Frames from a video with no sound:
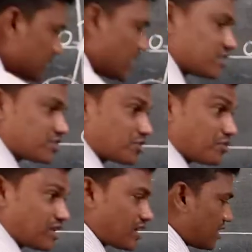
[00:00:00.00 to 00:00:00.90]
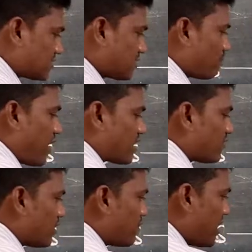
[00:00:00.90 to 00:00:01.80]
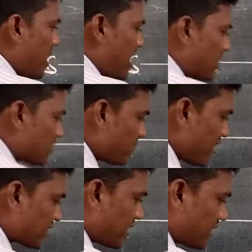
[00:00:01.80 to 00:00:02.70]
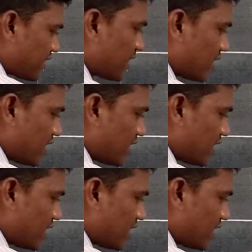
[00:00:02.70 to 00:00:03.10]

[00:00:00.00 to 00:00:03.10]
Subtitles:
that is, you know that some part will be reflected.